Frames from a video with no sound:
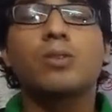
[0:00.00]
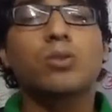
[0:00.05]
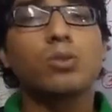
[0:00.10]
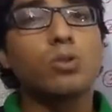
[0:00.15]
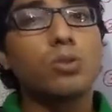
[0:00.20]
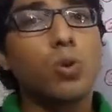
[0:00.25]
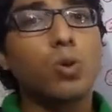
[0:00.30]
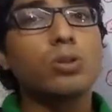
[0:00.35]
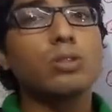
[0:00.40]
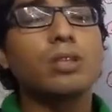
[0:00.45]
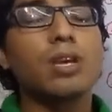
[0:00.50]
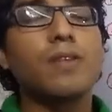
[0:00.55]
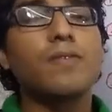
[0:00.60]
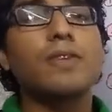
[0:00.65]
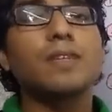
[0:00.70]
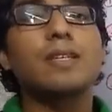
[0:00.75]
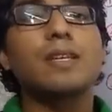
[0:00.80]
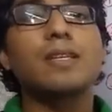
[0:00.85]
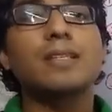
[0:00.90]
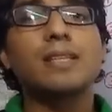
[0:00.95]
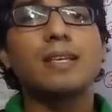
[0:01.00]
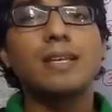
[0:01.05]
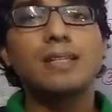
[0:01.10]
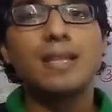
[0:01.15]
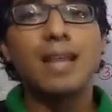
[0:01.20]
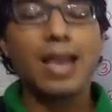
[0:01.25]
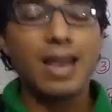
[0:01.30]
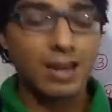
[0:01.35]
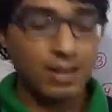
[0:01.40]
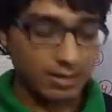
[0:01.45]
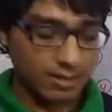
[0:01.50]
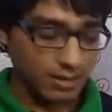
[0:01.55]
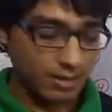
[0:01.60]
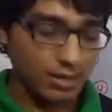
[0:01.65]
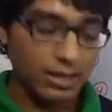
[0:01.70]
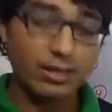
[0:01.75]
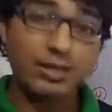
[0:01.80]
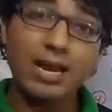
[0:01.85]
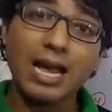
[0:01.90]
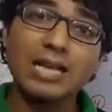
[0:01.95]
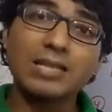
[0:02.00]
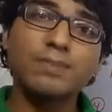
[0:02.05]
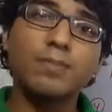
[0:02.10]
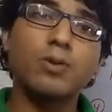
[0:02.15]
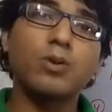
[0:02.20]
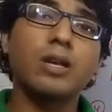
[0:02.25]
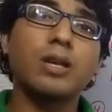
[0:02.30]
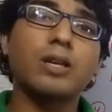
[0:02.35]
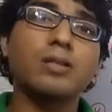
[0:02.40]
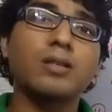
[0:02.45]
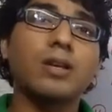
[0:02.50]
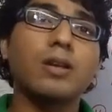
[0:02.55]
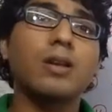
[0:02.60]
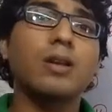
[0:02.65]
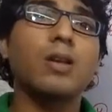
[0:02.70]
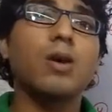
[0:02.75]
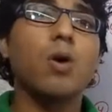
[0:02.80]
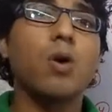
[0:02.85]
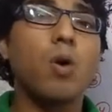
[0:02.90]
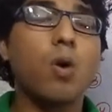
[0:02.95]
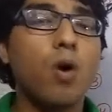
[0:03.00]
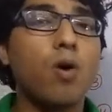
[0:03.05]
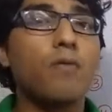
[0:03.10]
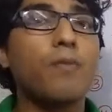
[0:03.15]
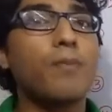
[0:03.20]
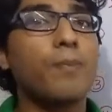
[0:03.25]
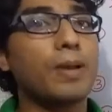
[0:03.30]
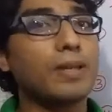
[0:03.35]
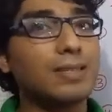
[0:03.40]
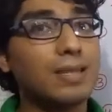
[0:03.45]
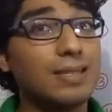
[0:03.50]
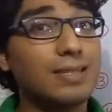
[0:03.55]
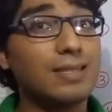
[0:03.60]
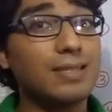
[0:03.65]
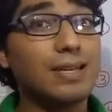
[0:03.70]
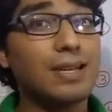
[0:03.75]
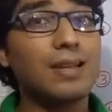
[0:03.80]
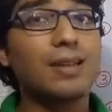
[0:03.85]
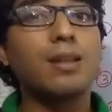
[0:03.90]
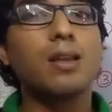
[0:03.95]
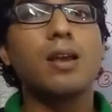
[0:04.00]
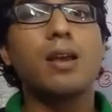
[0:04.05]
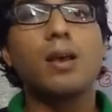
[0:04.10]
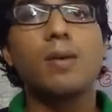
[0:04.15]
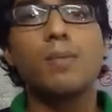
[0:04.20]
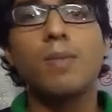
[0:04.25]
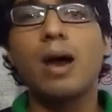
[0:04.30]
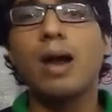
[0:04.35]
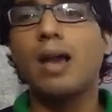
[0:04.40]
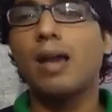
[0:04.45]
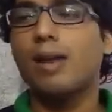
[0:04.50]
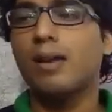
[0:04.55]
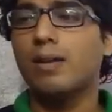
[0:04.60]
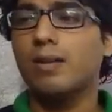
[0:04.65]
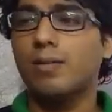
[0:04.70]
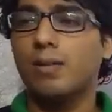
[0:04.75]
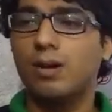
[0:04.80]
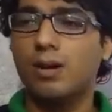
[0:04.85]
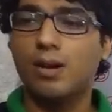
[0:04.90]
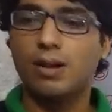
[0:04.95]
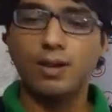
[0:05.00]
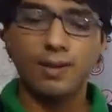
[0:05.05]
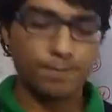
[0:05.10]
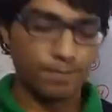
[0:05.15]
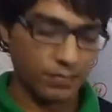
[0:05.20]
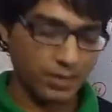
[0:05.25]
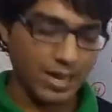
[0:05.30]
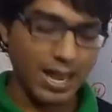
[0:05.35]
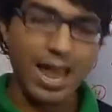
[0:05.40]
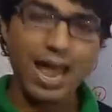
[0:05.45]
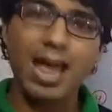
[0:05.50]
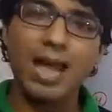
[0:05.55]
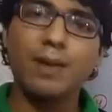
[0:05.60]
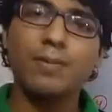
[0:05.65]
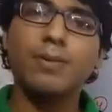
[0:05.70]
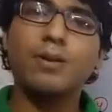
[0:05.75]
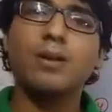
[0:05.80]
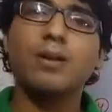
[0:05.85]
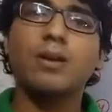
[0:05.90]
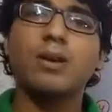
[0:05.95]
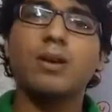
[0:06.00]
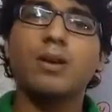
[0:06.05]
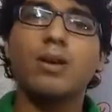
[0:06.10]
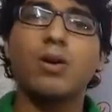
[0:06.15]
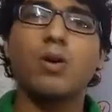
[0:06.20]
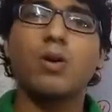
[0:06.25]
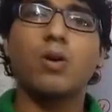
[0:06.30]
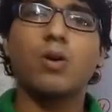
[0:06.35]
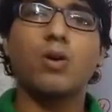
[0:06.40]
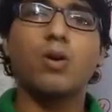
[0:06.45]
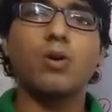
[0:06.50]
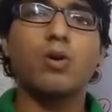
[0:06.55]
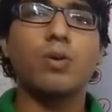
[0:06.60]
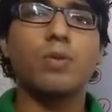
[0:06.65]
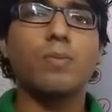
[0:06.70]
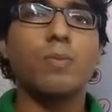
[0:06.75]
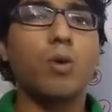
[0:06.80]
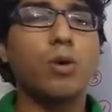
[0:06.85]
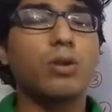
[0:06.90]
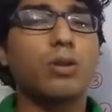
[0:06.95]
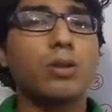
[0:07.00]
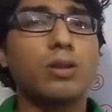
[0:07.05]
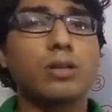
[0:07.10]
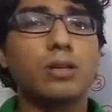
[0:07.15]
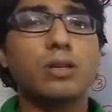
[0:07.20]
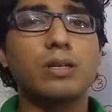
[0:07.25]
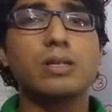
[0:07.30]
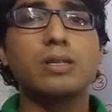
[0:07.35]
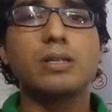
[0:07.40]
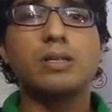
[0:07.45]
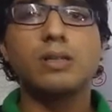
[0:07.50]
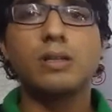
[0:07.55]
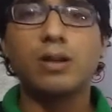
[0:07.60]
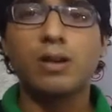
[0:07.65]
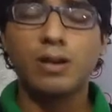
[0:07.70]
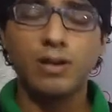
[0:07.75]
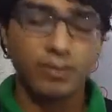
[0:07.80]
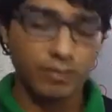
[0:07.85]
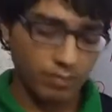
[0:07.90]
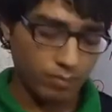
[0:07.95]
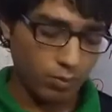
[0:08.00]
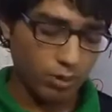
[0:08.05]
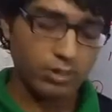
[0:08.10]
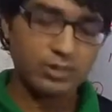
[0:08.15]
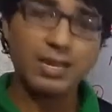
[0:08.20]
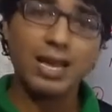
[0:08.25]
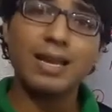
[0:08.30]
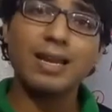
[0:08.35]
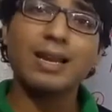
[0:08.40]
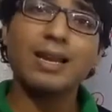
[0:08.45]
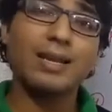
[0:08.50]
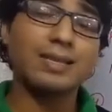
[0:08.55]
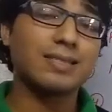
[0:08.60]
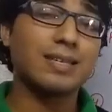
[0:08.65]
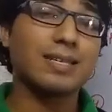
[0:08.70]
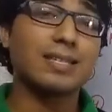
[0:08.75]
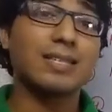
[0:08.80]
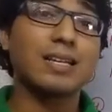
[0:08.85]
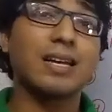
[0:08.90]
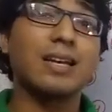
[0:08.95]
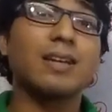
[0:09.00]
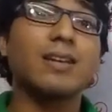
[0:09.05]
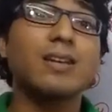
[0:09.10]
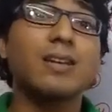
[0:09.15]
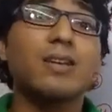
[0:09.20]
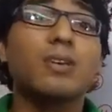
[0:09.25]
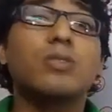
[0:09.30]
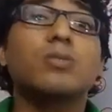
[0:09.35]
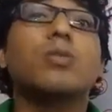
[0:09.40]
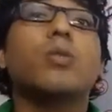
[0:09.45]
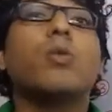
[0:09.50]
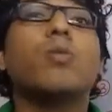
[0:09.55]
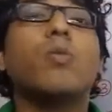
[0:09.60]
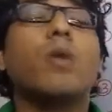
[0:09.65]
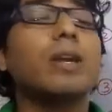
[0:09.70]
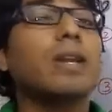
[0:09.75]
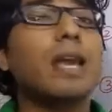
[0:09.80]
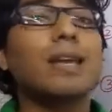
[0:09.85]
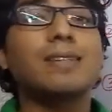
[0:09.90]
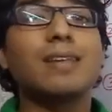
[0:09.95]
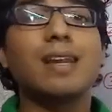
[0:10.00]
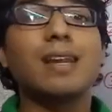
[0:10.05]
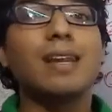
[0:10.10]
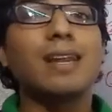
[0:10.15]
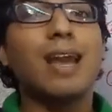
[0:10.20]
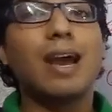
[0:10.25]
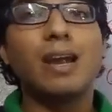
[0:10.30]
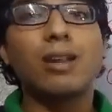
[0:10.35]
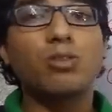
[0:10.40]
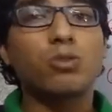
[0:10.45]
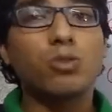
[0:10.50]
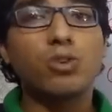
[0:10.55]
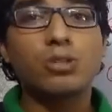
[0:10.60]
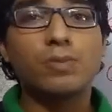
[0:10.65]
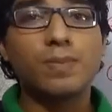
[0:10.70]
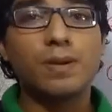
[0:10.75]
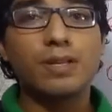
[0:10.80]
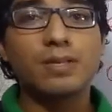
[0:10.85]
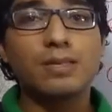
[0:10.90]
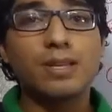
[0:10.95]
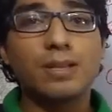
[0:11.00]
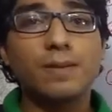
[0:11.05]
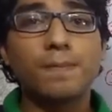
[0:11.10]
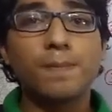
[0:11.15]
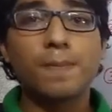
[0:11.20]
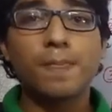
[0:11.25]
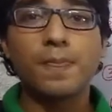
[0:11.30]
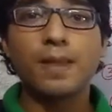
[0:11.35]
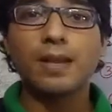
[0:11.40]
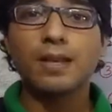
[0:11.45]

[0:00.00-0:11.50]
So those services is like the transportation of passenger by cab or motorcycle, etc. So what exactly are those person?